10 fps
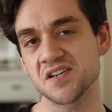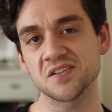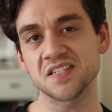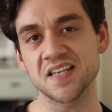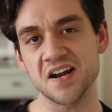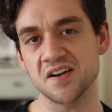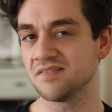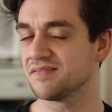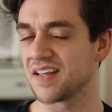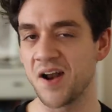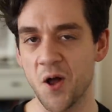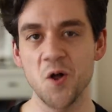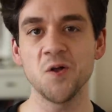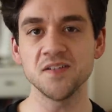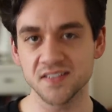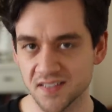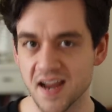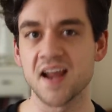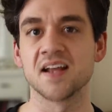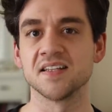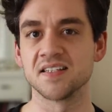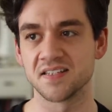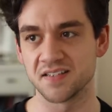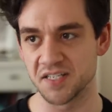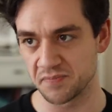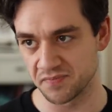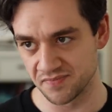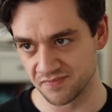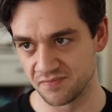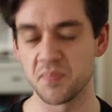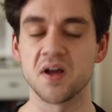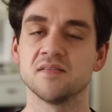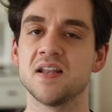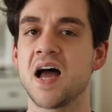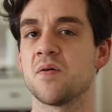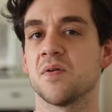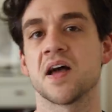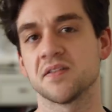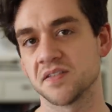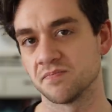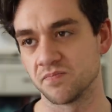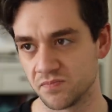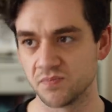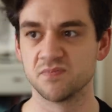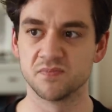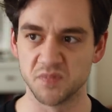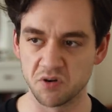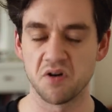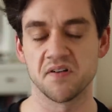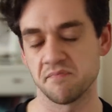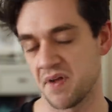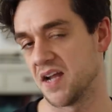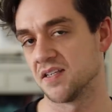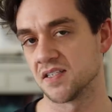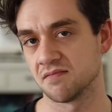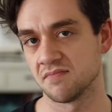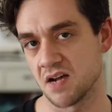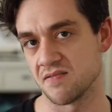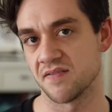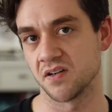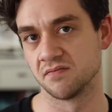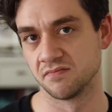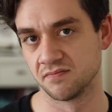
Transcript: years later, that all stands, but not without some growing pains, however.